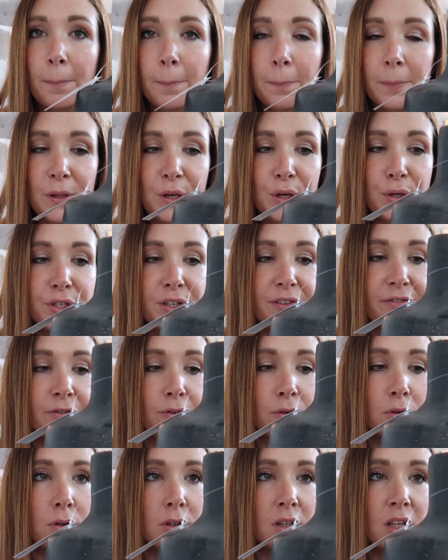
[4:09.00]

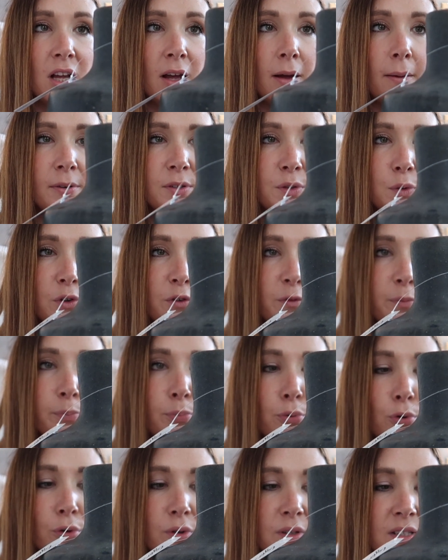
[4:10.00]
beautiful sort of
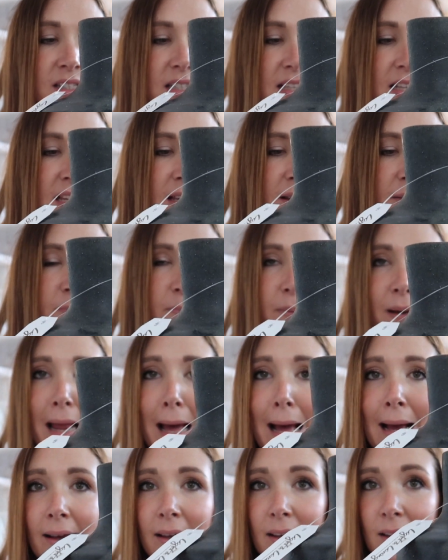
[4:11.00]
bronzy
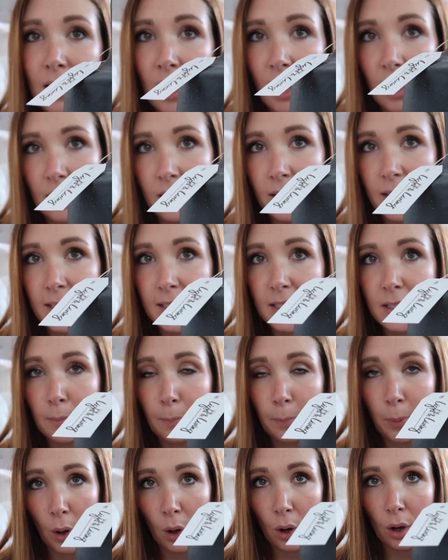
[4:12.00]
black coloured
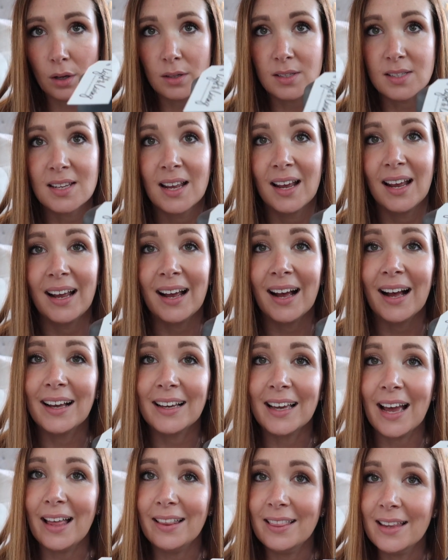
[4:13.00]
pot.
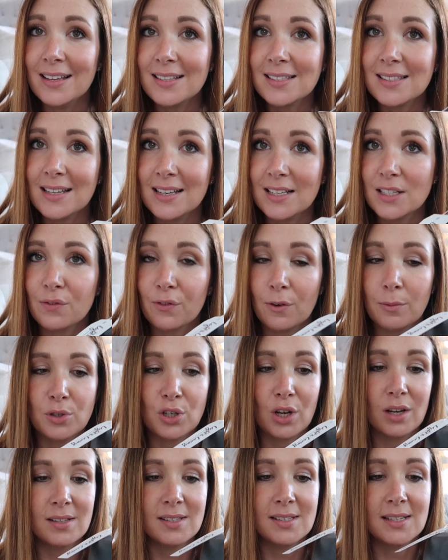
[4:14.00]
Again, this is from
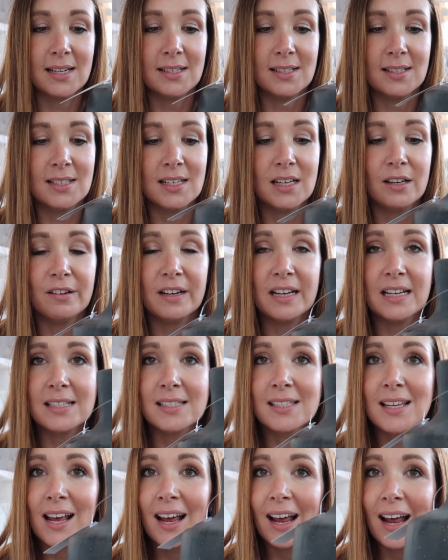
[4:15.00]
Charles Ted
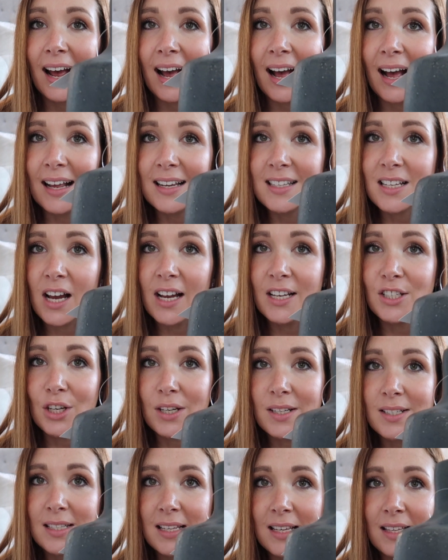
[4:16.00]
Interiors, and I
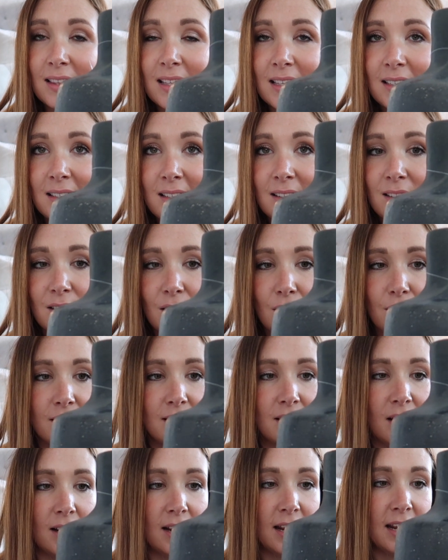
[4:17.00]
just think this is so
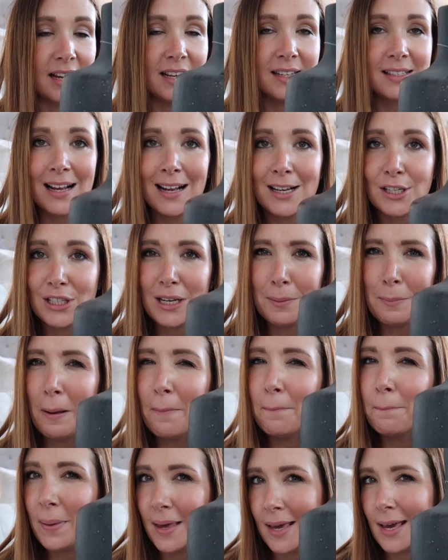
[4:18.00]
stunning. It's actually a
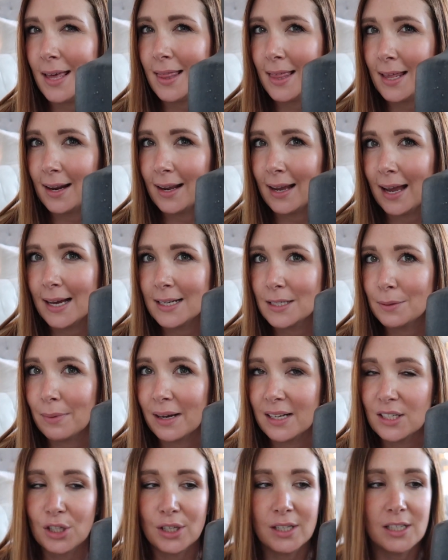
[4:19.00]
bit bigger than I had
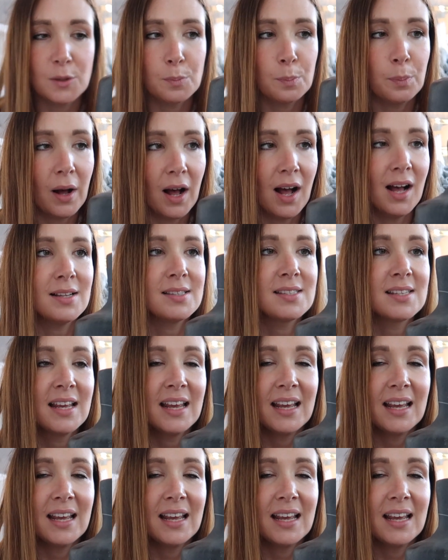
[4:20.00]
imagined, but